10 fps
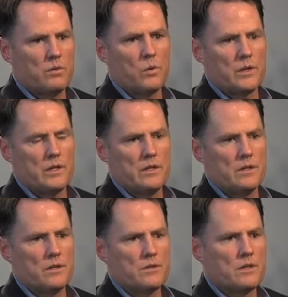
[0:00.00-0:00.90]
4
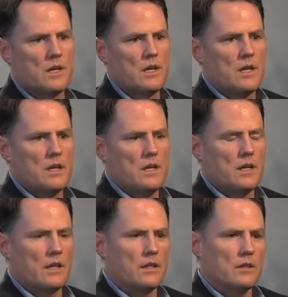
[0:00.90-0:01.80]
years,
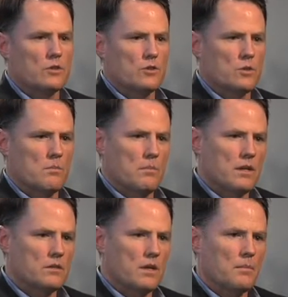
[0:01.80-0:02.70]
and I think there's
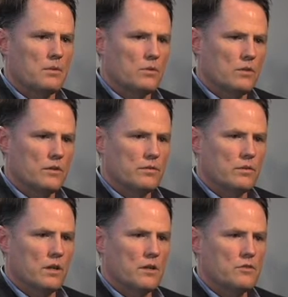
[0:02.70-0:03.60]
tremendous opportunity
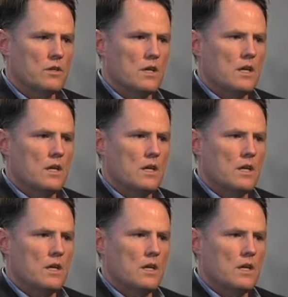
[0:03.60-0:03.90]
for us,